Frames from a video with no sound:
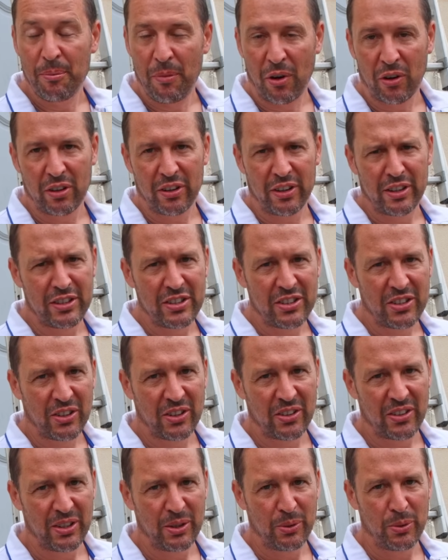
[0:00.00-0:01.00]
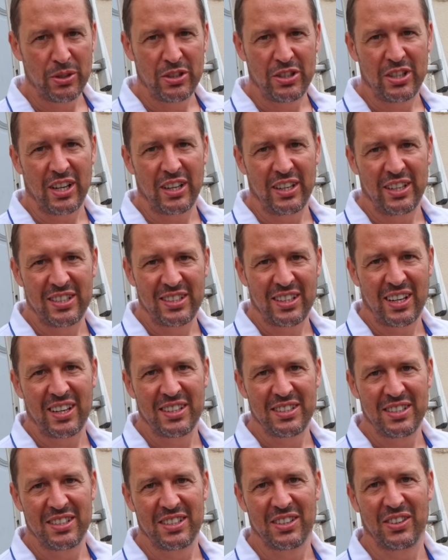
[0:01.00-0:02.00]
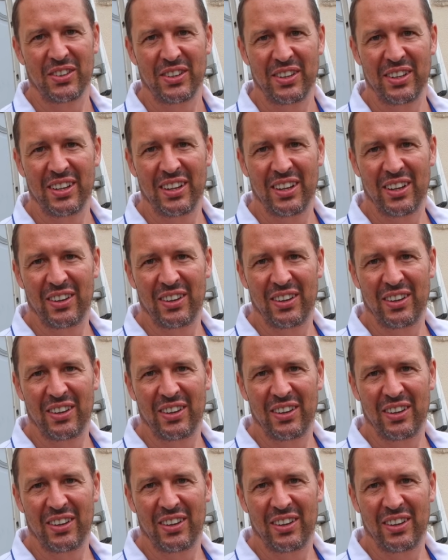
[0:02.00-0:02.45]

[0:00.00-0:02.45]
Moral of the story, always check your sizes on